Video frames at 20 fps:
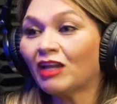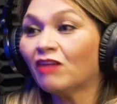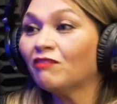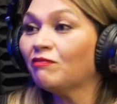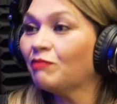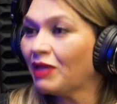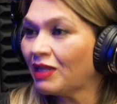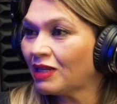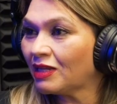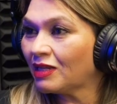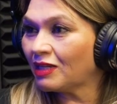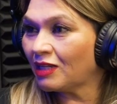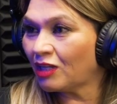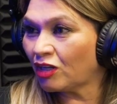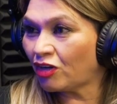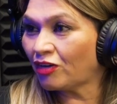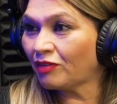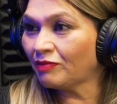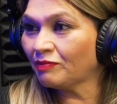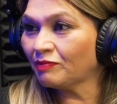love being a
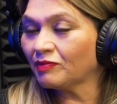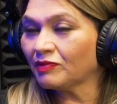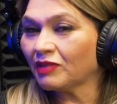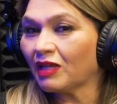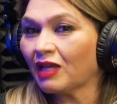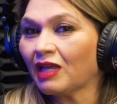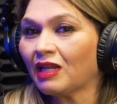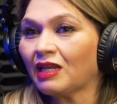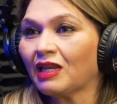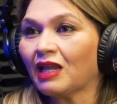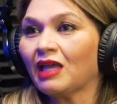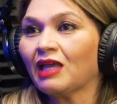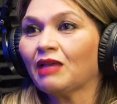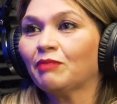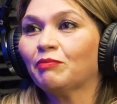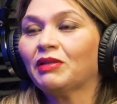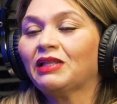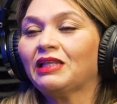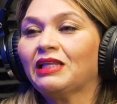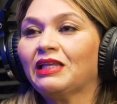leader, and I
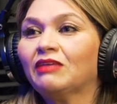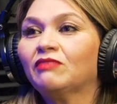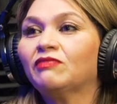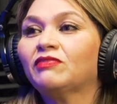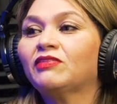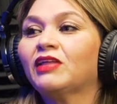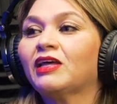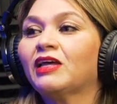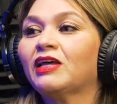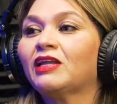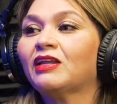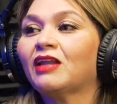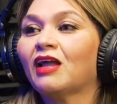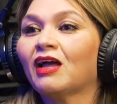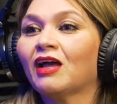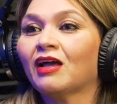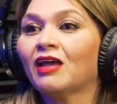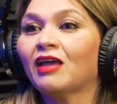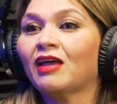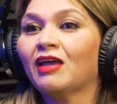believe that
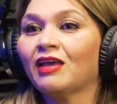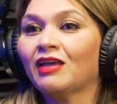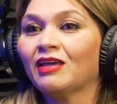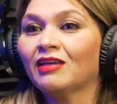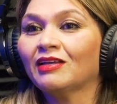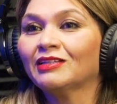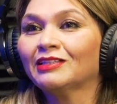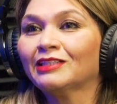I